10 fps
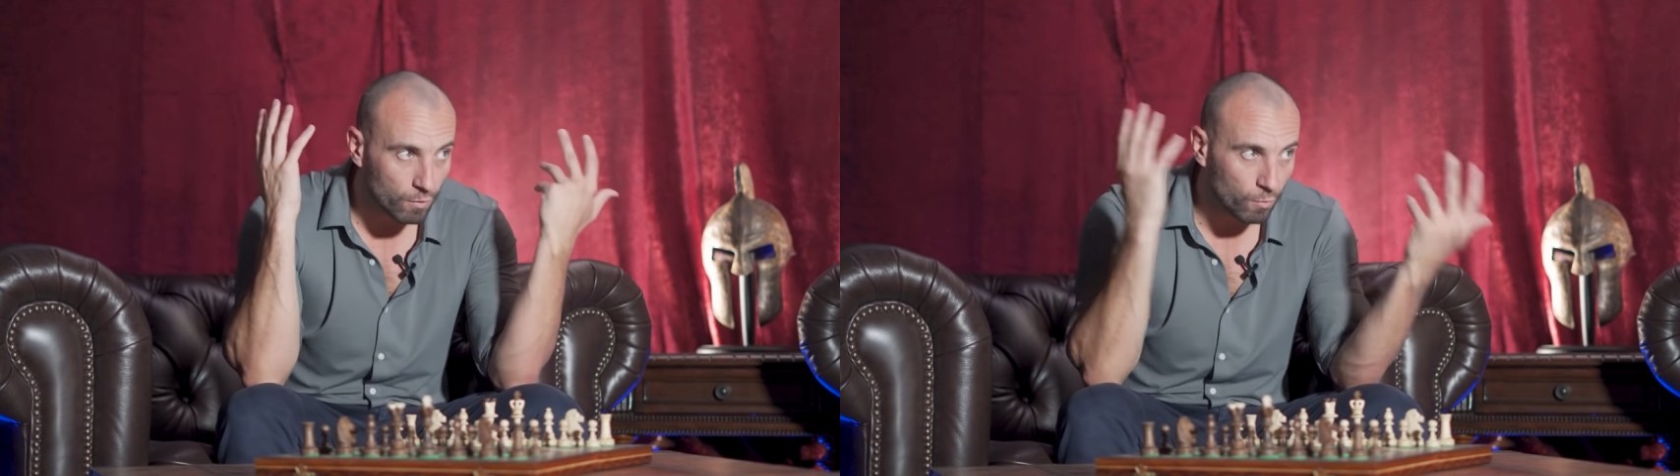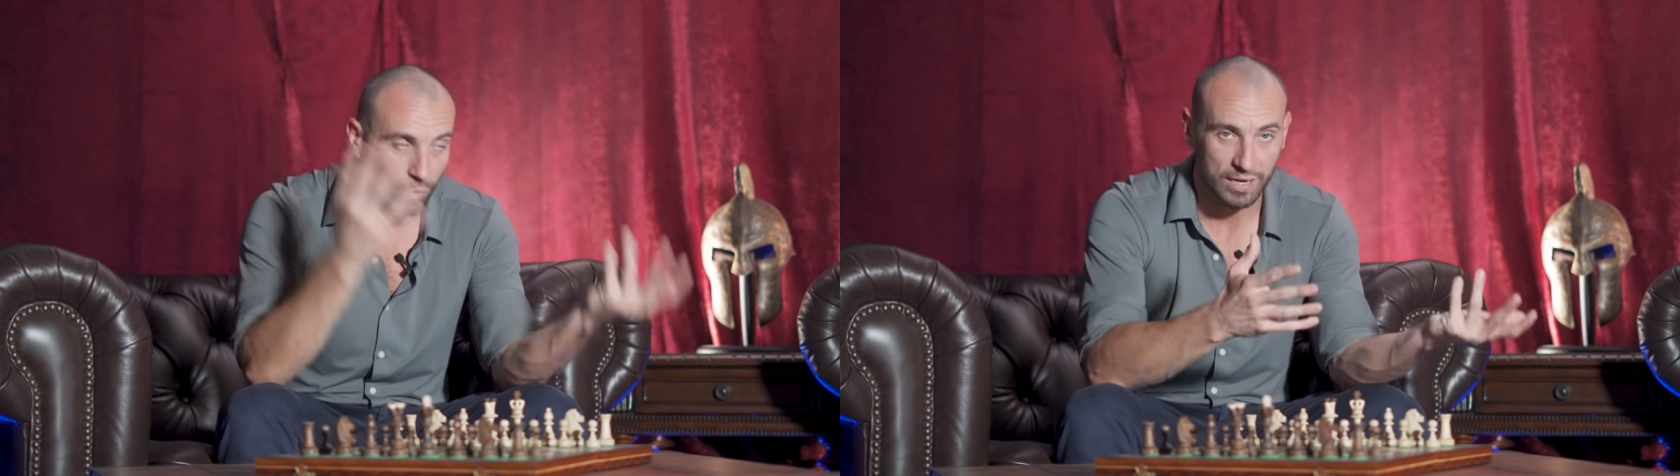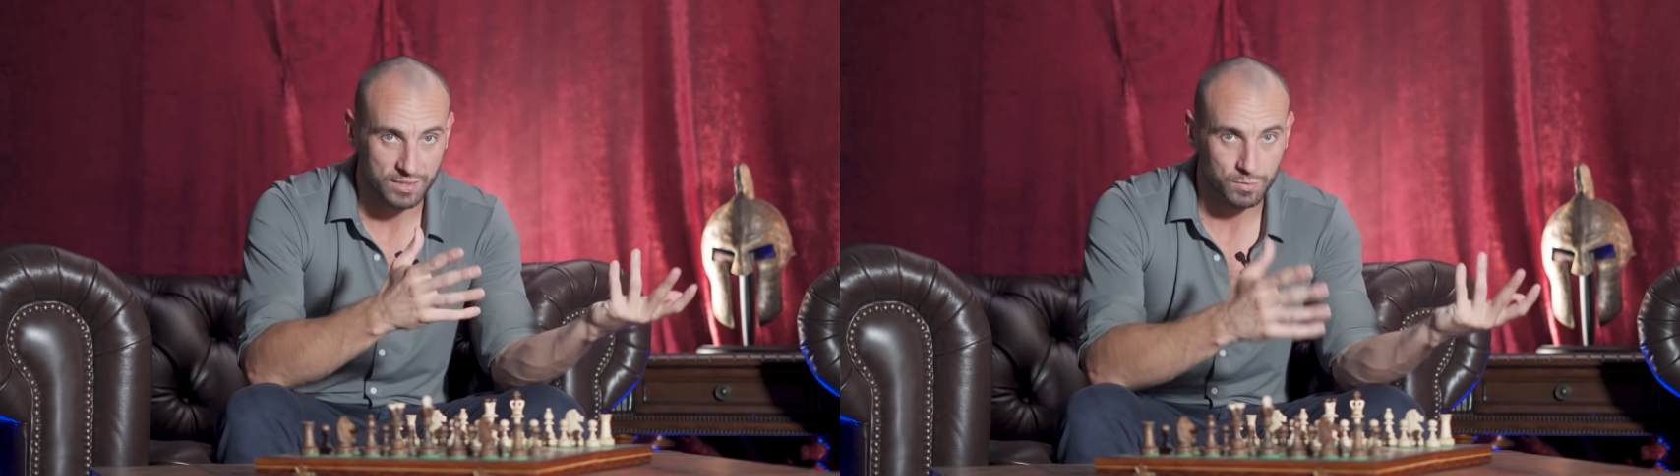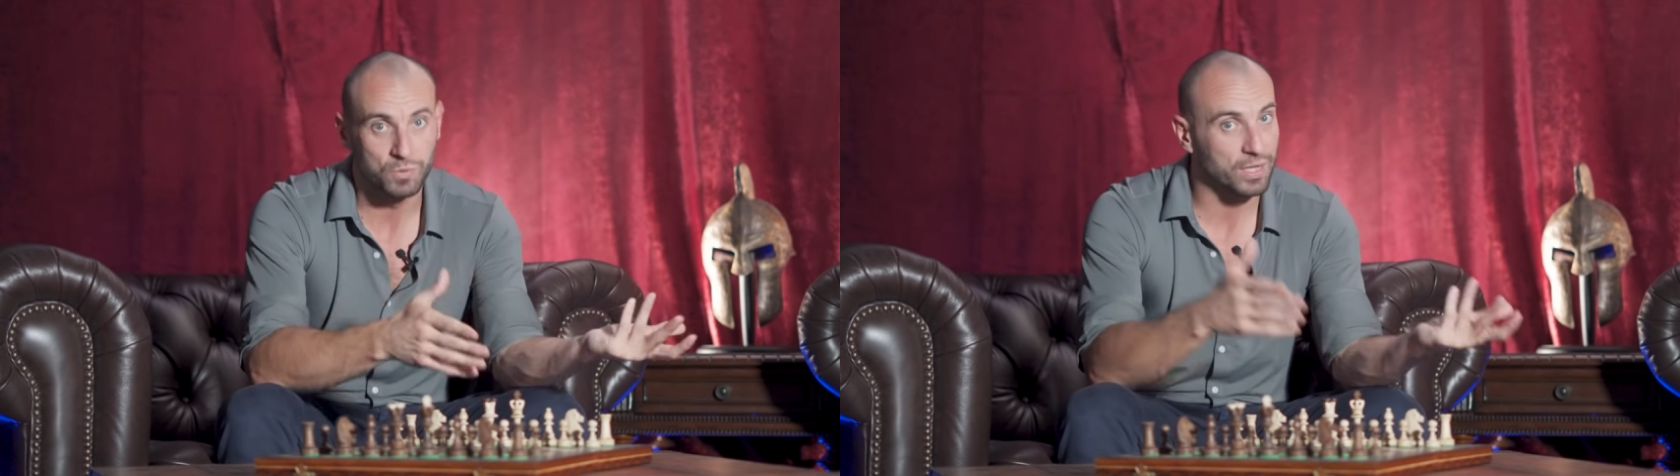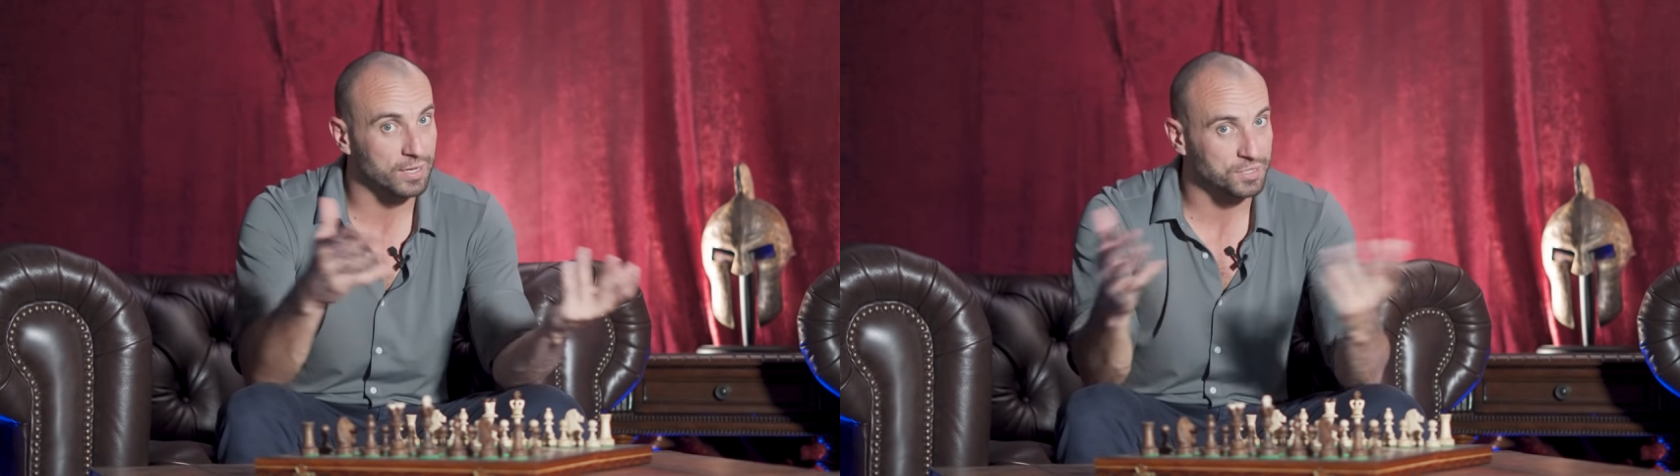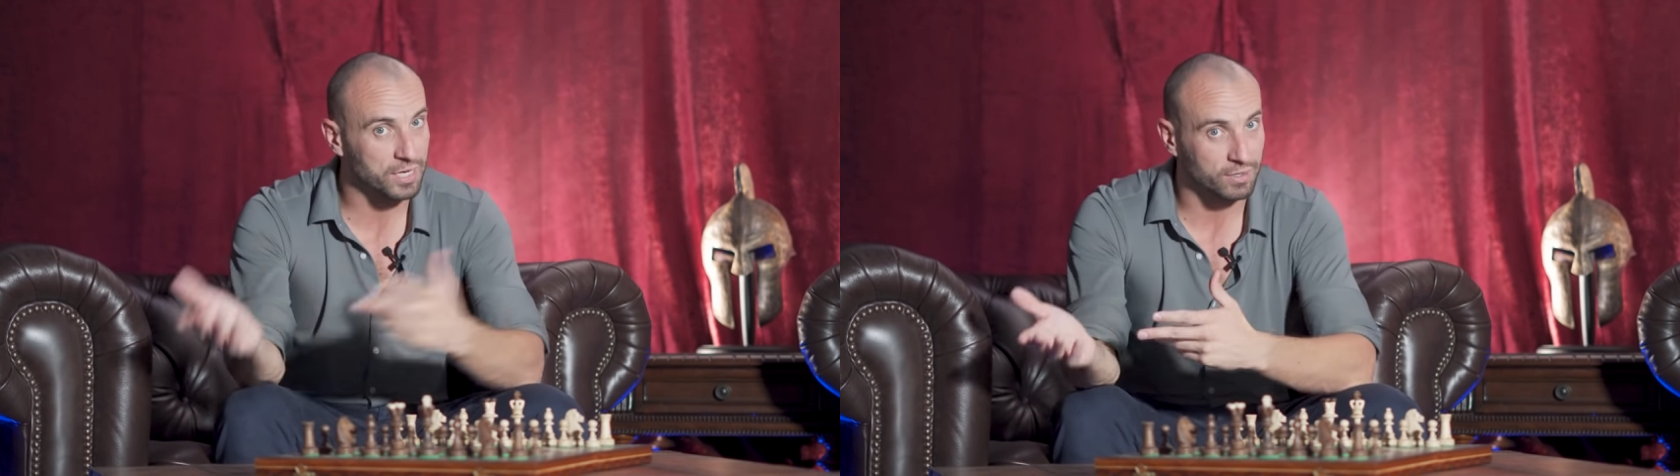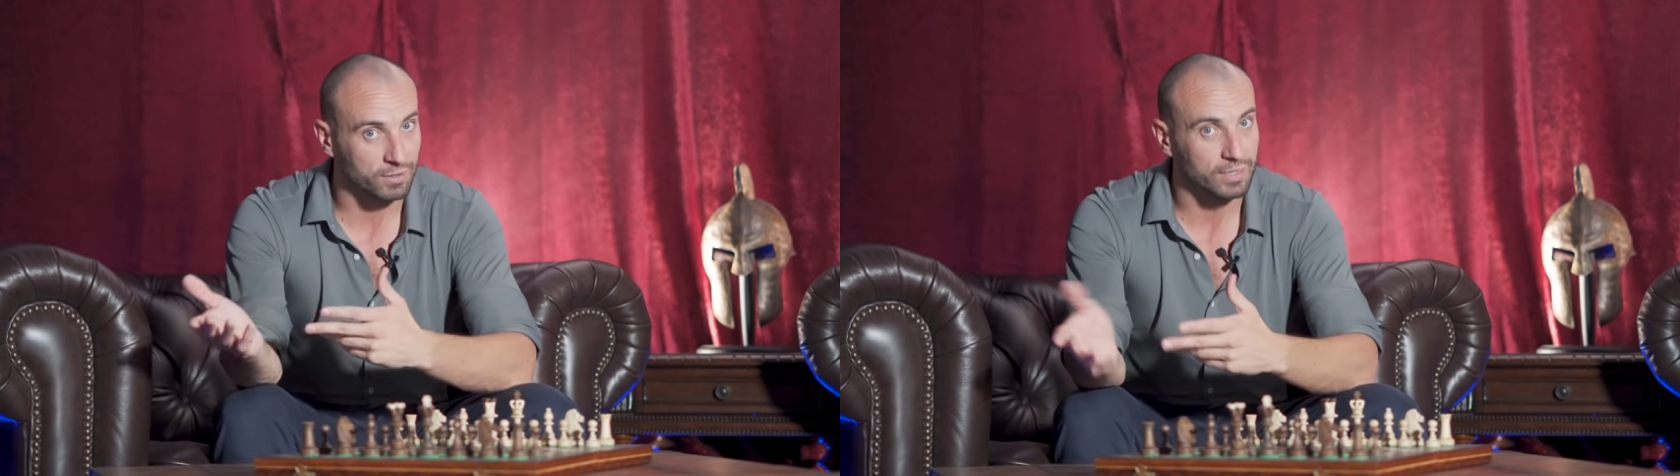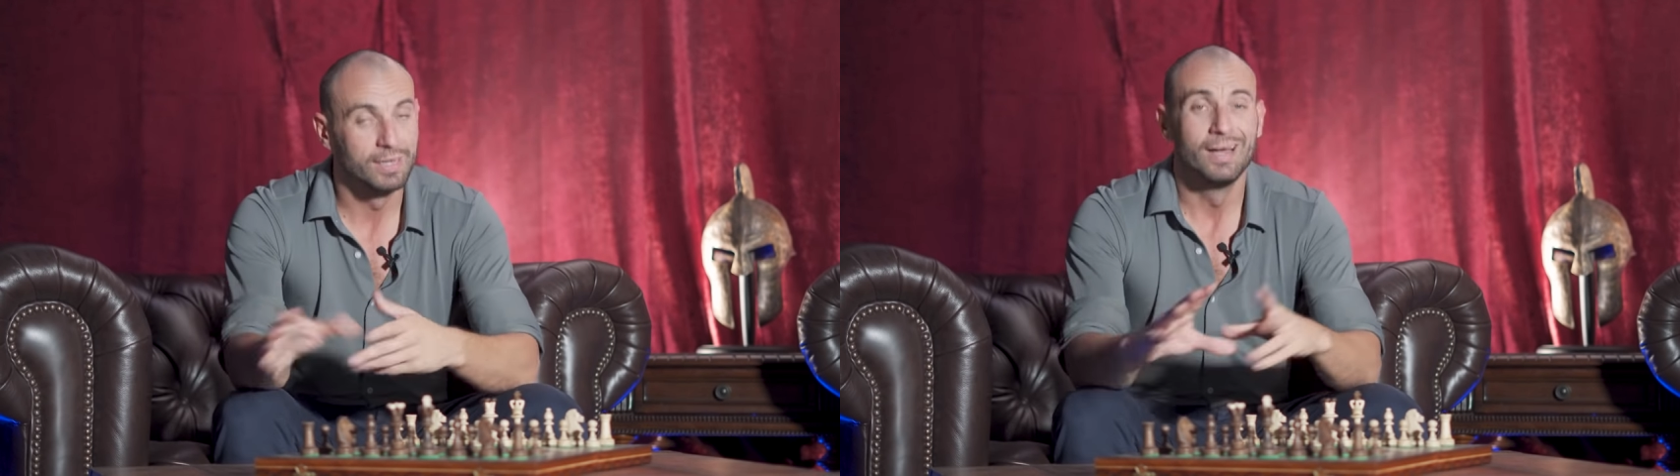orgasm without ejaculating.